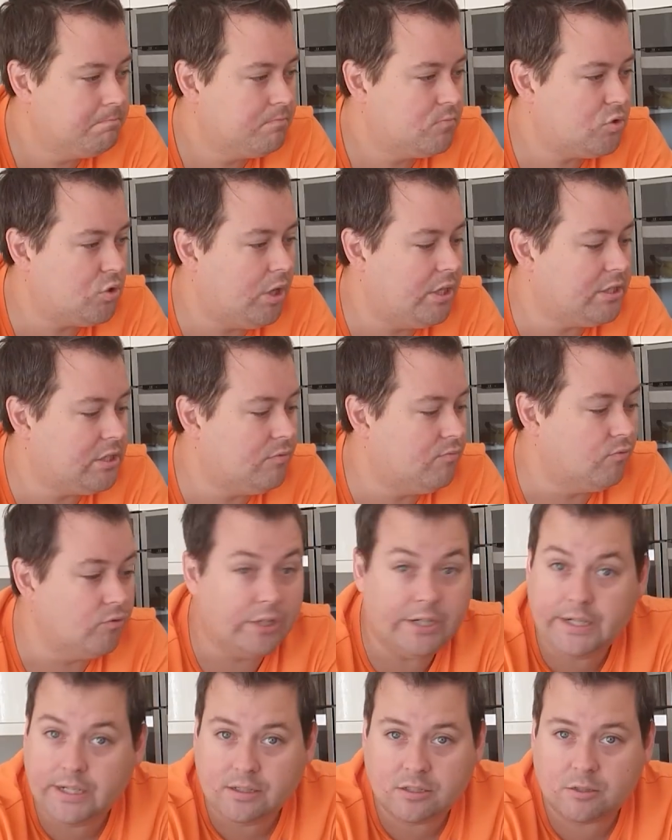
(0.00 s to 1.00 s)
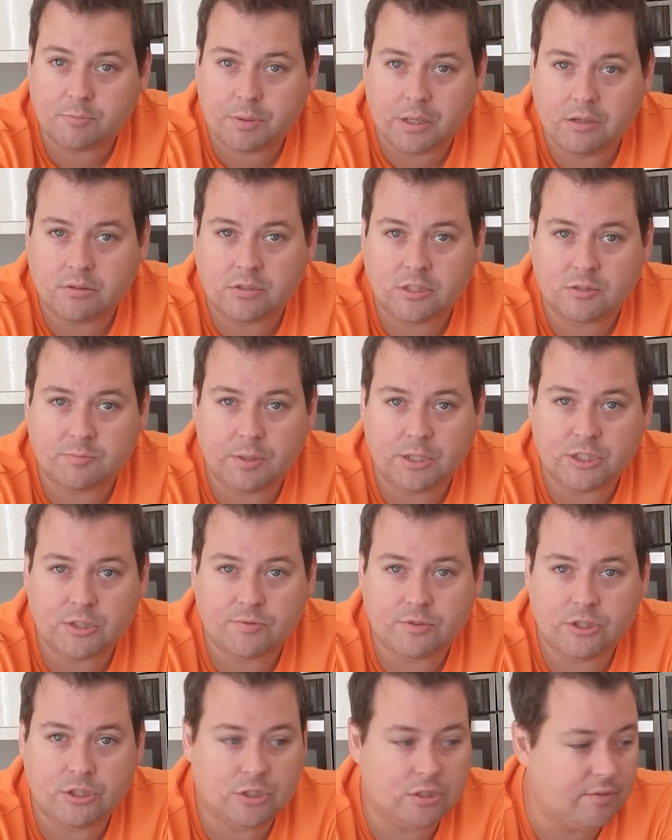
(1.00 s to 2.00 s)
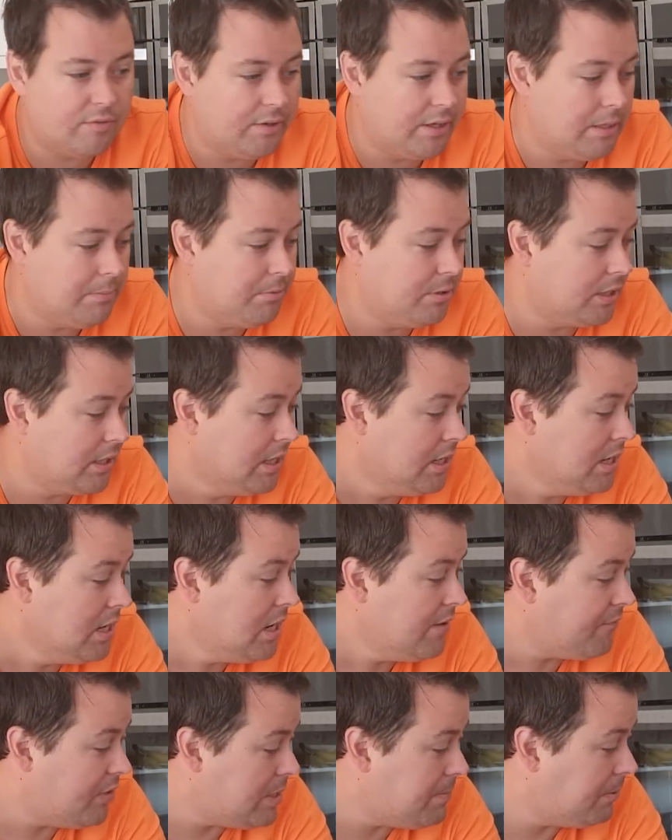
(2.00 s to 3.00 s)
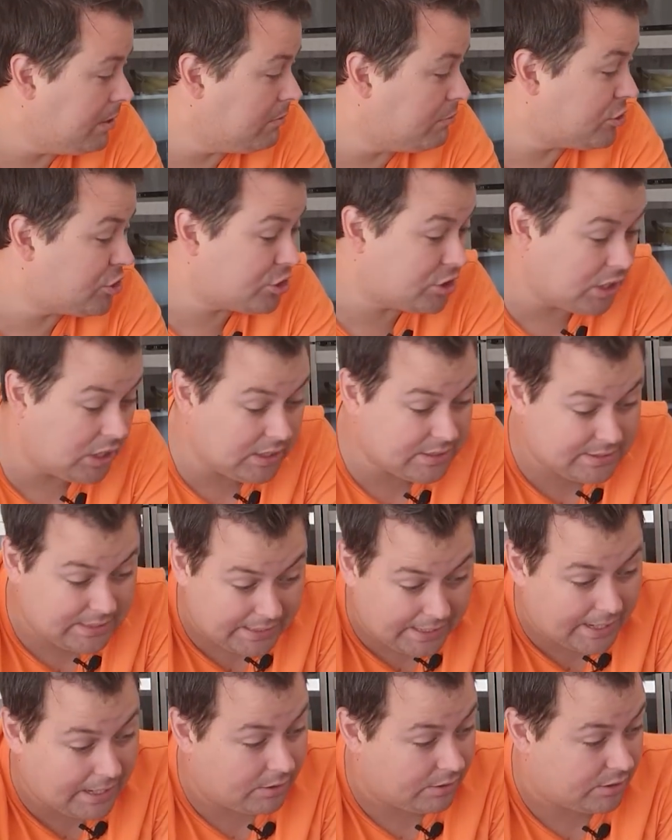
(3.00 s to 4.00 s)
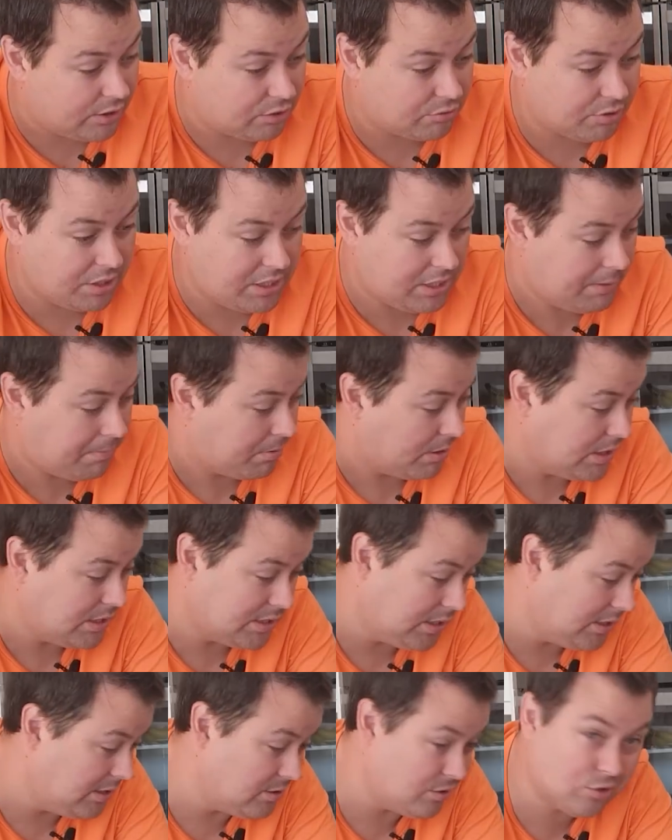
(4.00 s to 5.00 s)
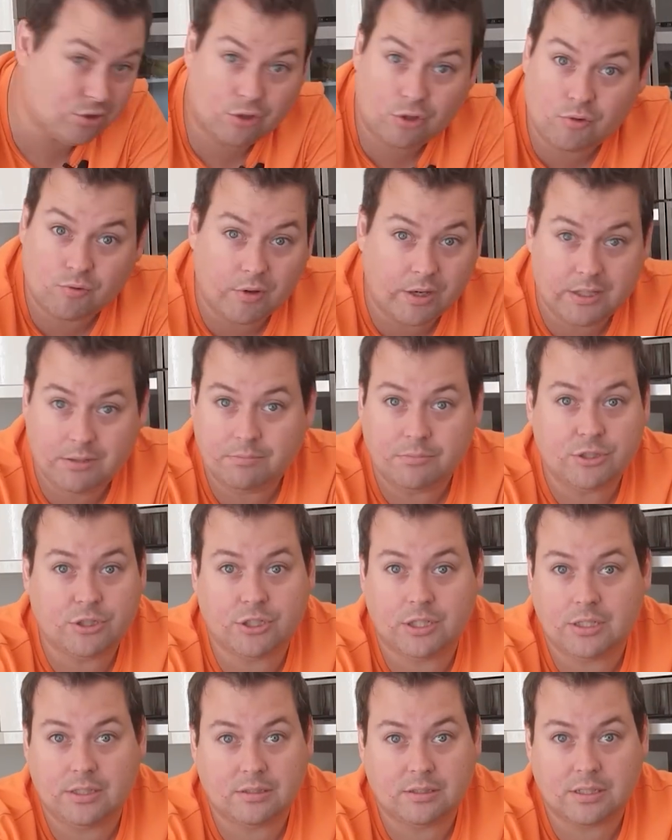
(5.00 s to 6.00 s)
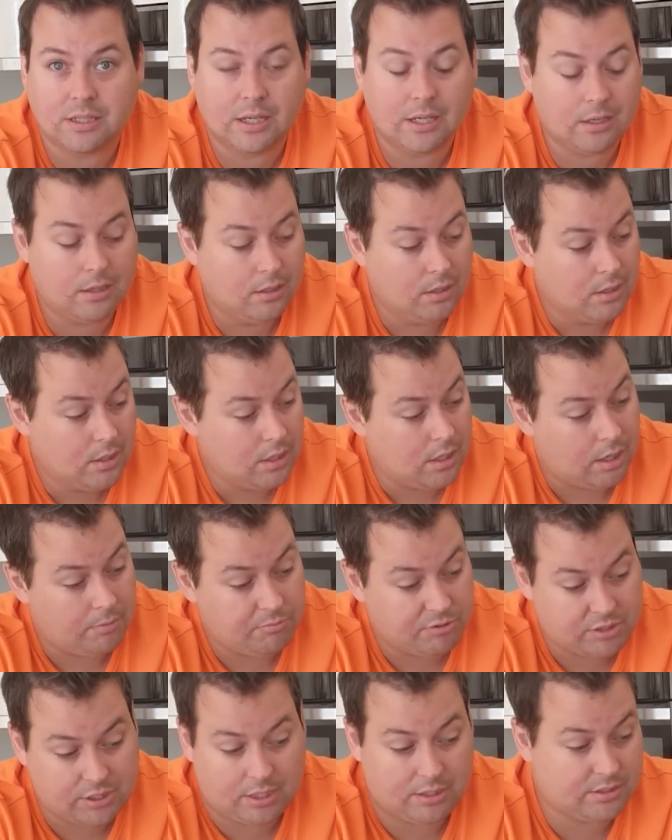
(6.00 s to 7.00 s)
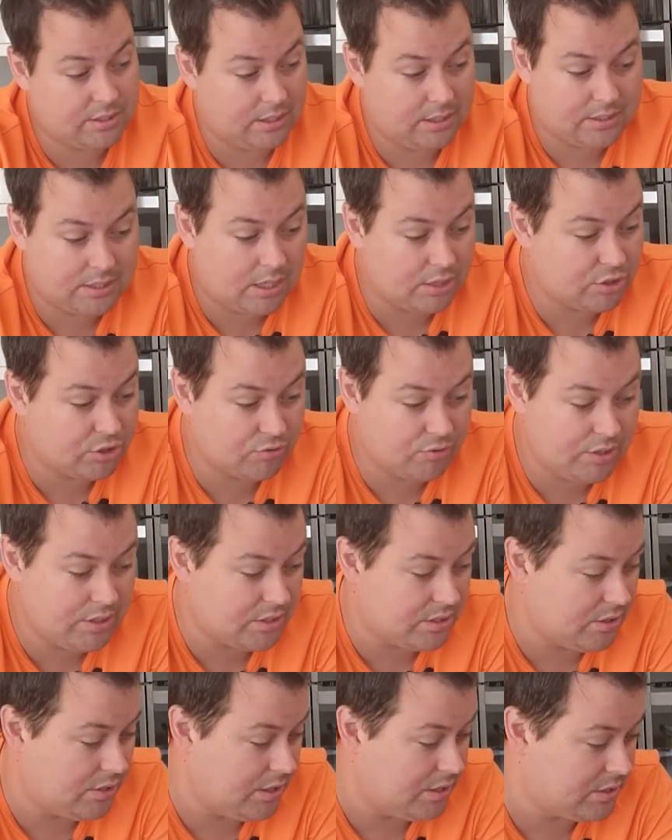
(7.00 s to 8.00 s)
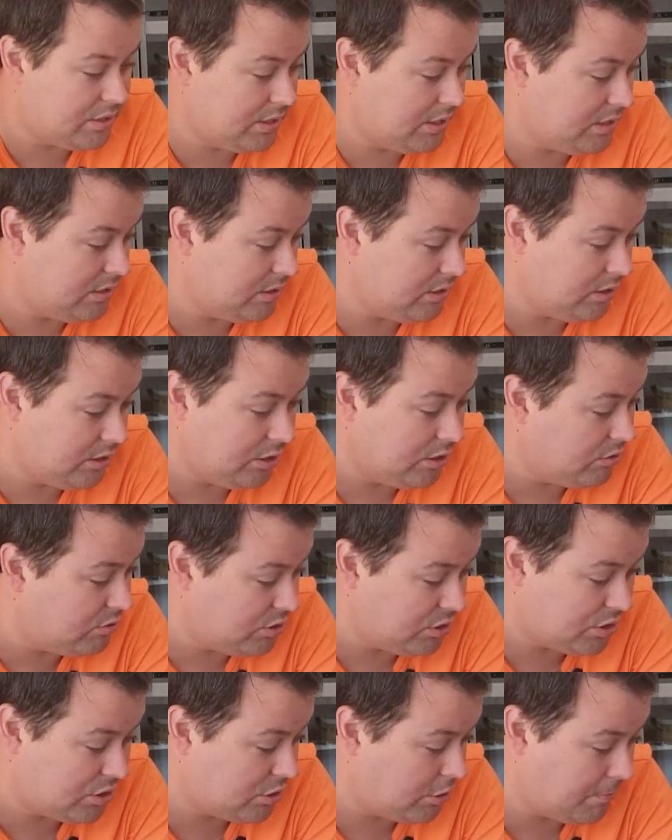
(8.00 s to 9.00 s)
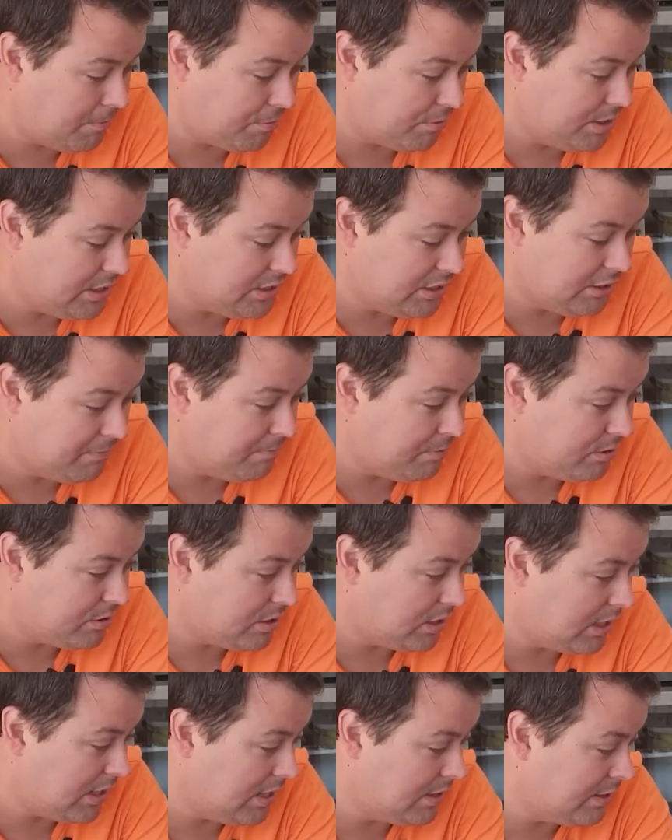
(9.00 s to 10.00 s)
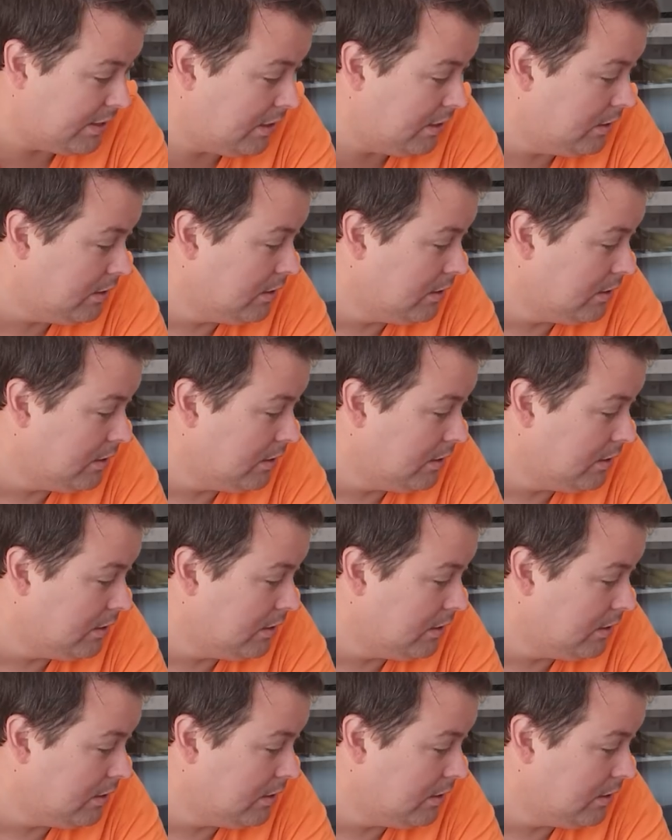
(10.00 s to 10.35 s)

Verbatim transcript: So I don't really suppose it's much of an issue for anybody. If anybody was starting out in 3D printing, this is a great machine to get. Um, I say the touchscreen's nice and easy to use. It's super easy to put together.